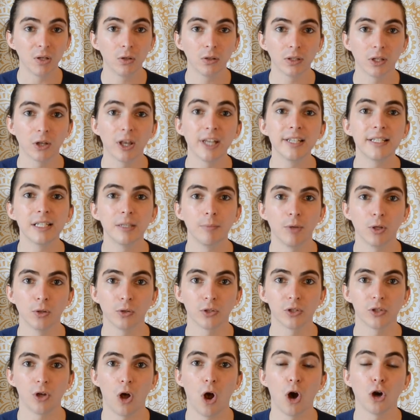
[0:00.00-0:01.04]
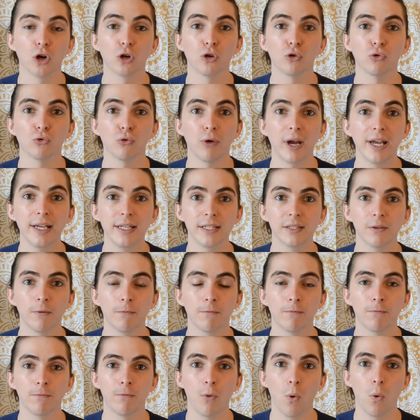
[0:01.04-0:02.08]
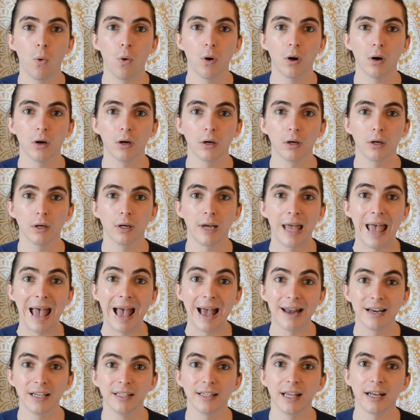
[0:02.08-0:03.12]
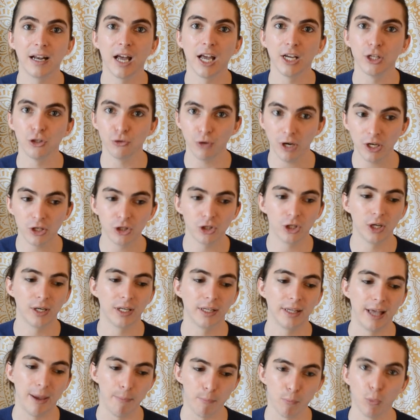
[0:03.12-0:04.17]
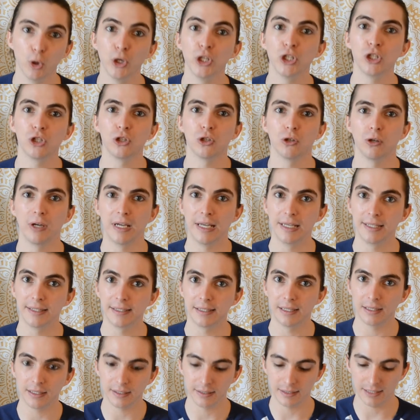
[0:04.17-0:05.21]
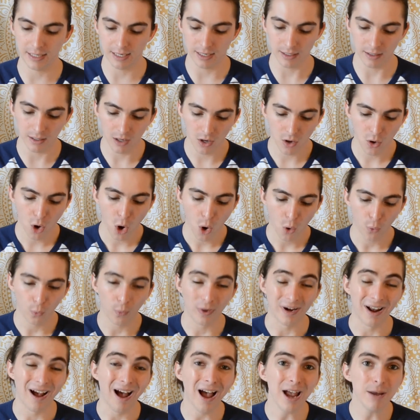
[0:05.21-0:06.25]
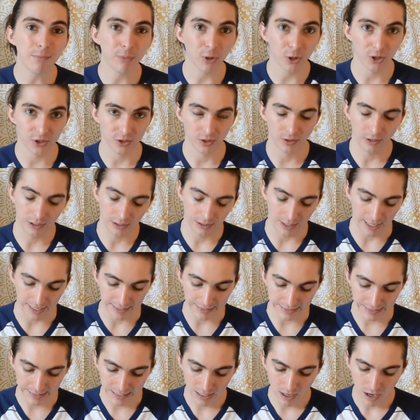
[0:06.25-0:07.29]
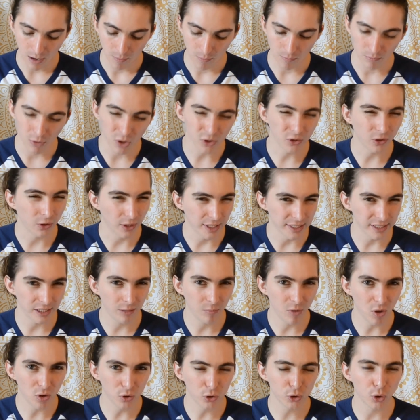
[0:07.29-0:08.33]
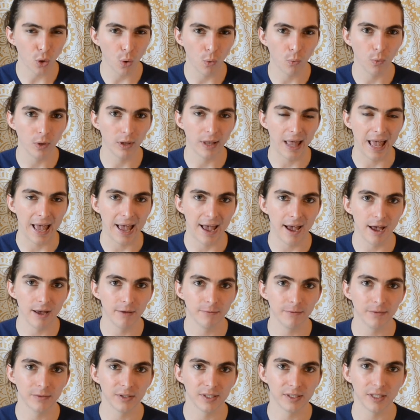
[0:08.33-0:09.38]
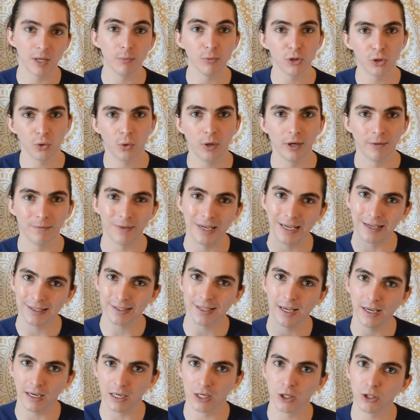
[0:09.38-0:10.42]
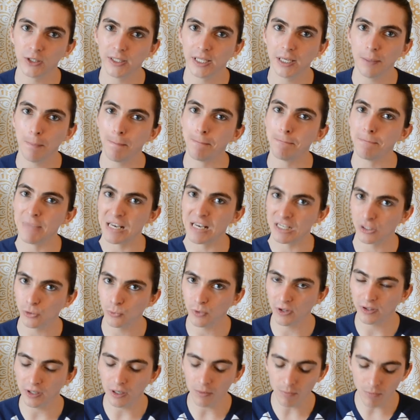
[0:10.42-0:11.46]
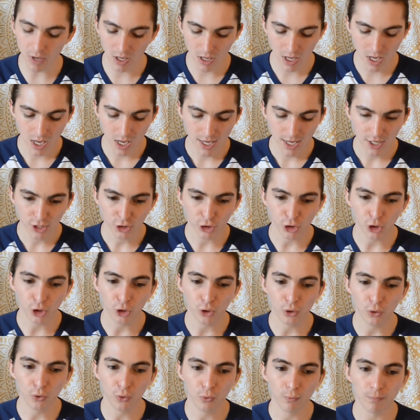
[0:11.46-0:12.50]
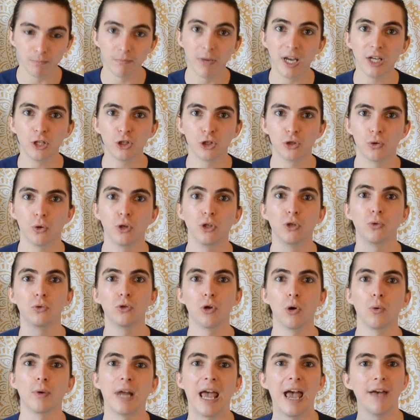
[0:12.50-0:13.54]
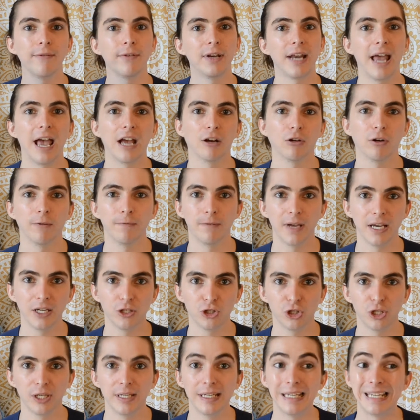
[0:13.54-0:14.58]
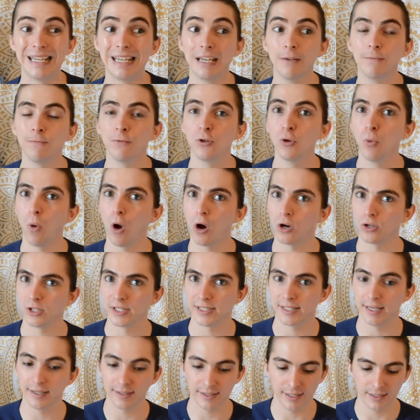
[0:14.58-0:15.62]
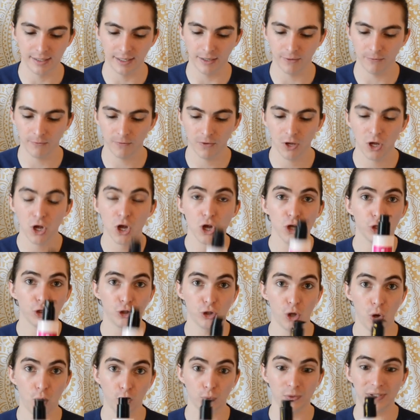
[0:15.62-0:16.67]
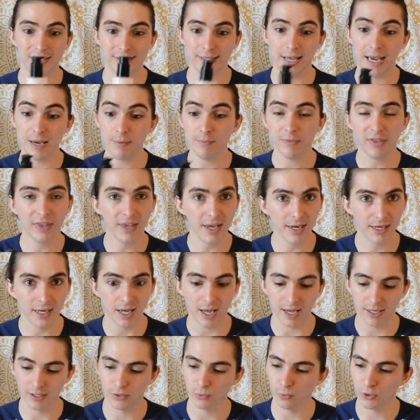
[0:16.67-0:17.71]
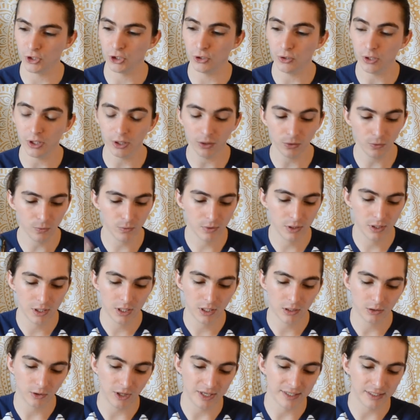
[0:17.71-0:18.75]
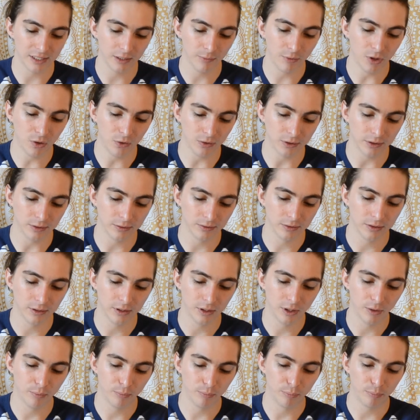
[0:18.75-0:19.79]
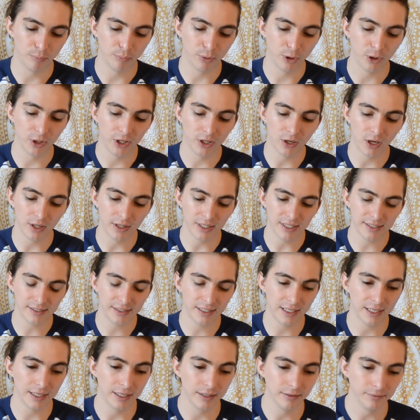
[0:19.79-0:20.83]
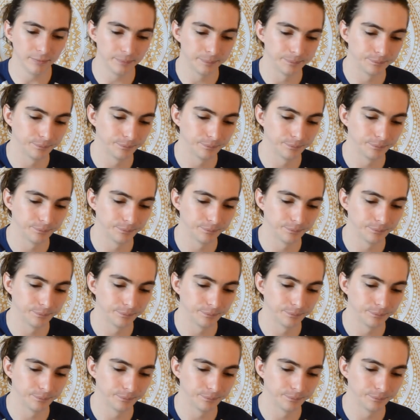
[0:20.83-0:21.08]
Cleansing milks are great for adding that hydration and that moisture into the skin. What I personally like, most cleansing milks will have some sort of anti-irritant mixed with them to make sure you don't have an aggravation if you are sensitive. So same thing guys, what you do, cleansing milk, put it on the skin,